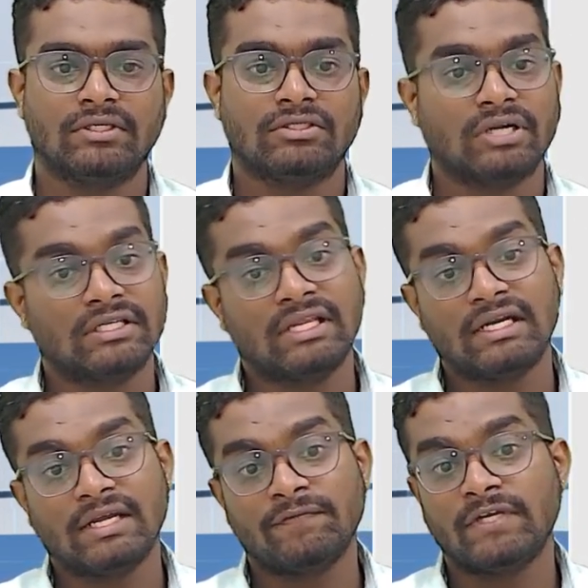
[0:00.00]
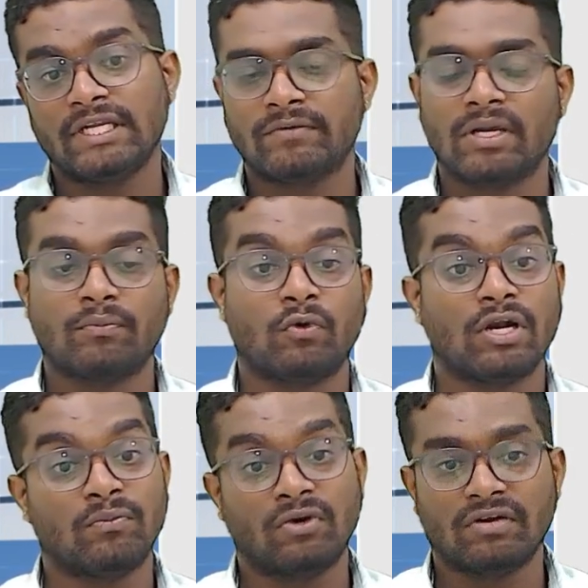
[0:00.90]
So at that time we require more
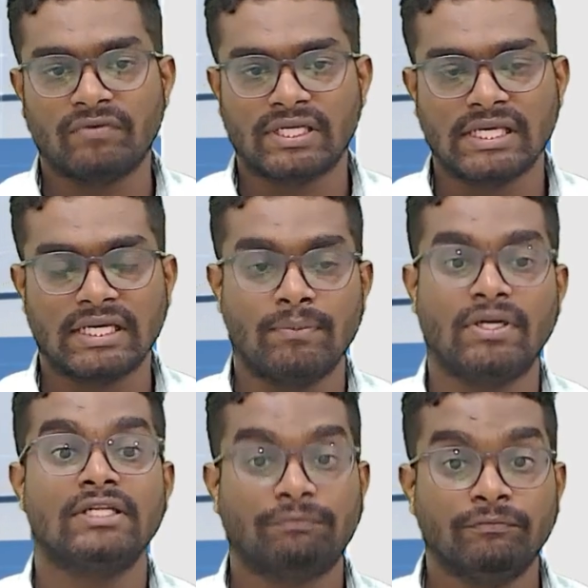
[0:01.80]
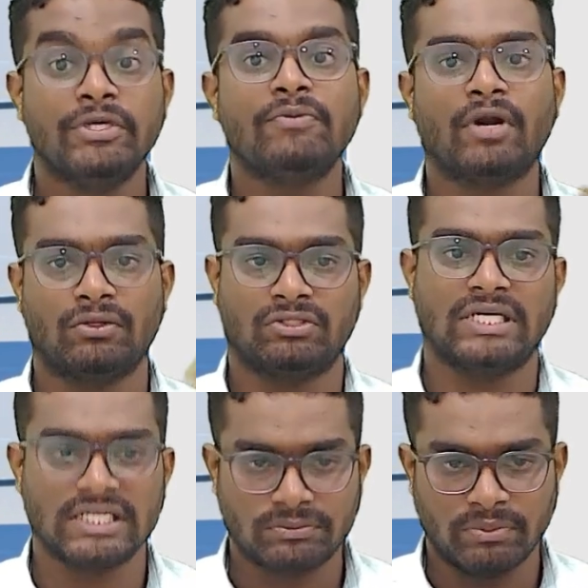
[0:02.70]
and more of working capital if we want to
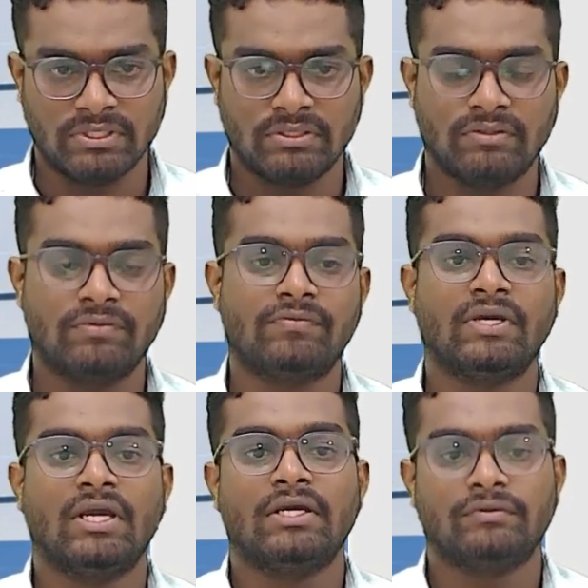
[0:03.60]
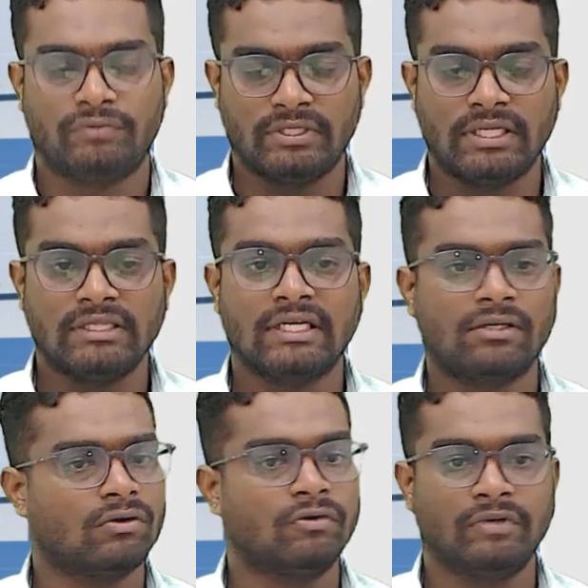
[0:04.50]
satisfy. If you tell that
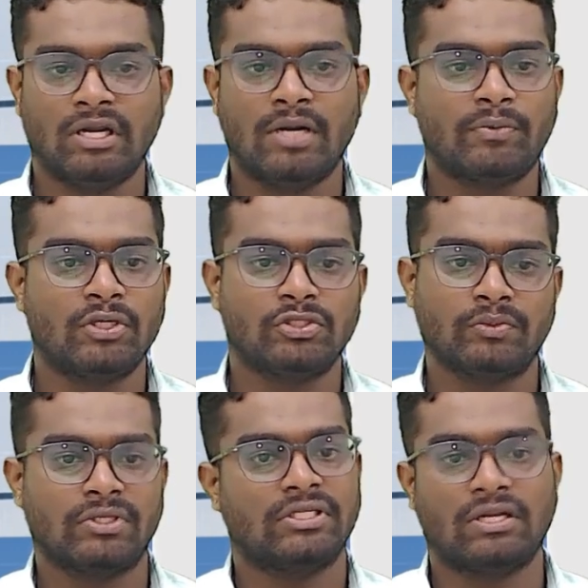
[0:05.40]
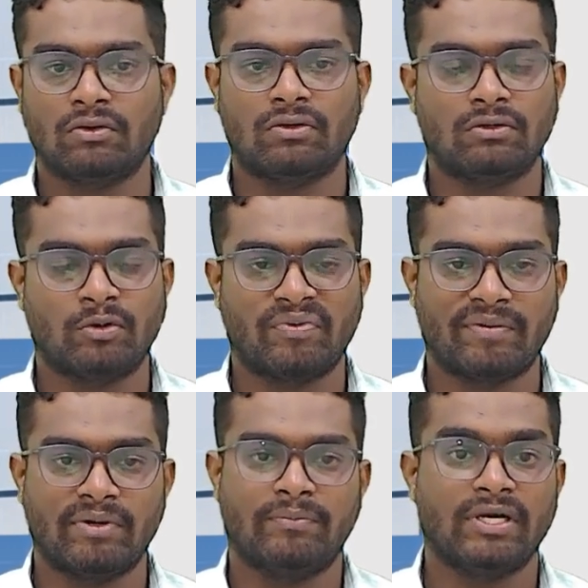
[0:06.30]
no, we will not produce more, then no
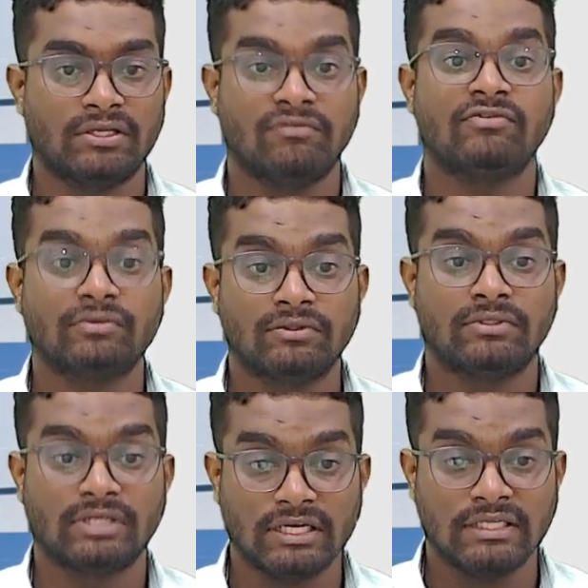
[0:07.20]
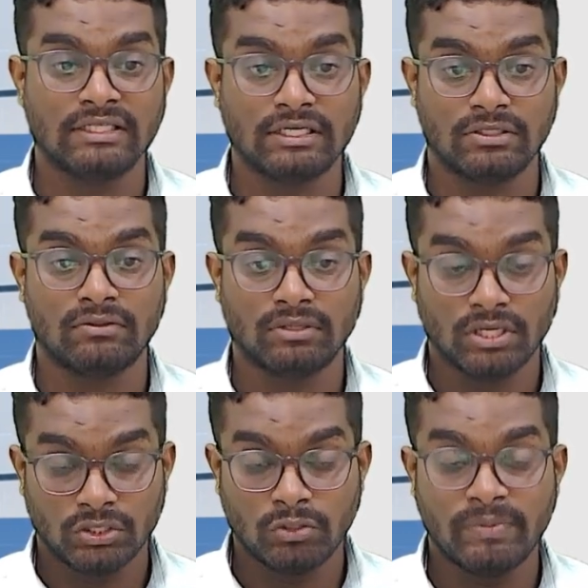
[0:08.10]
problem. But if you are telling that you
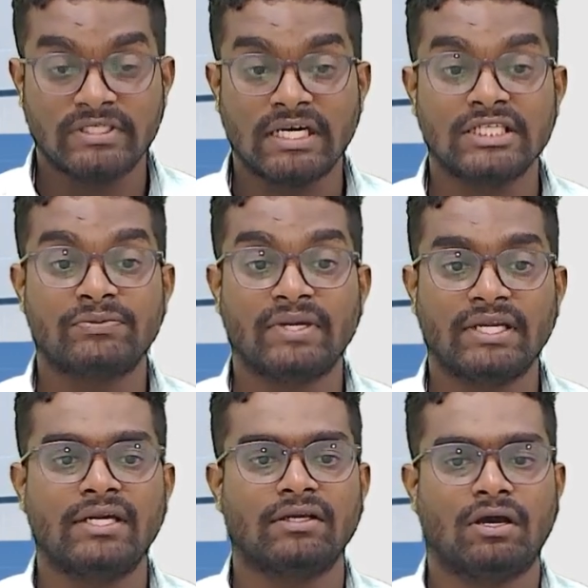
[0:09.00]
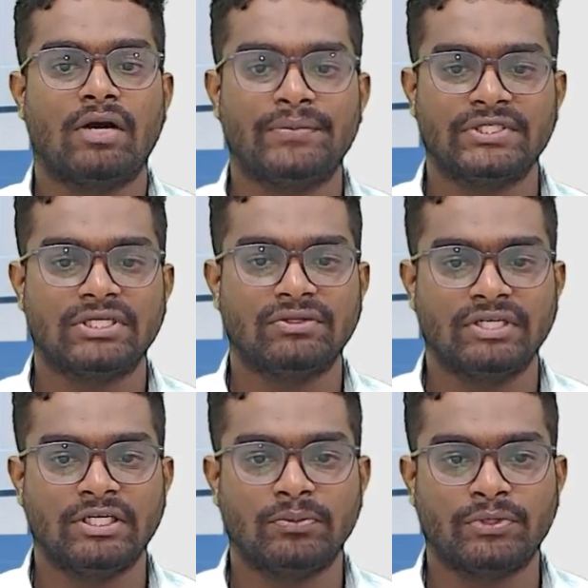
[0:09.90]
will be satisfying it, obviously you
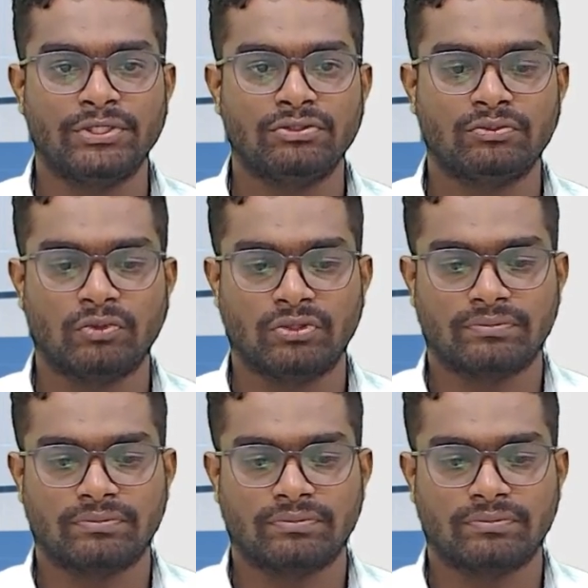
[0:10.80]
need to produce more.